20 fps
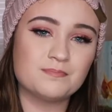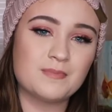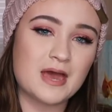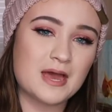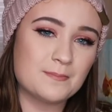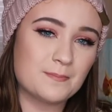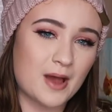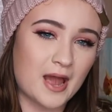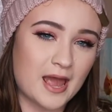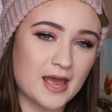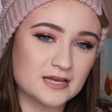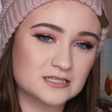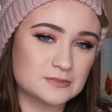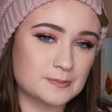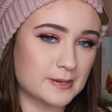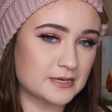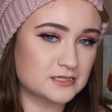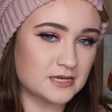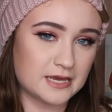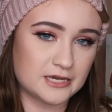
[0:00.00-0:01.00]
met my
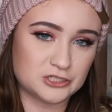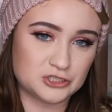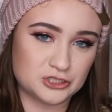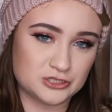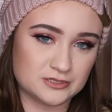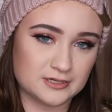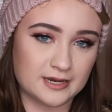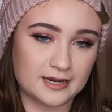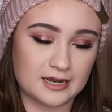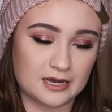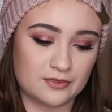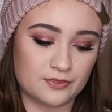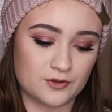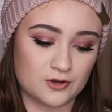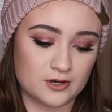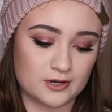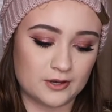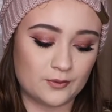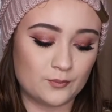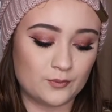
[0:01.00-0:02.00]
expectations like I
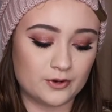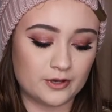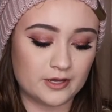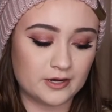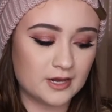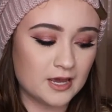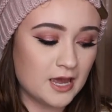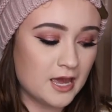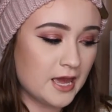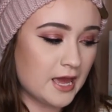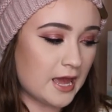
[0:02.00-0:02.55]
thought it would.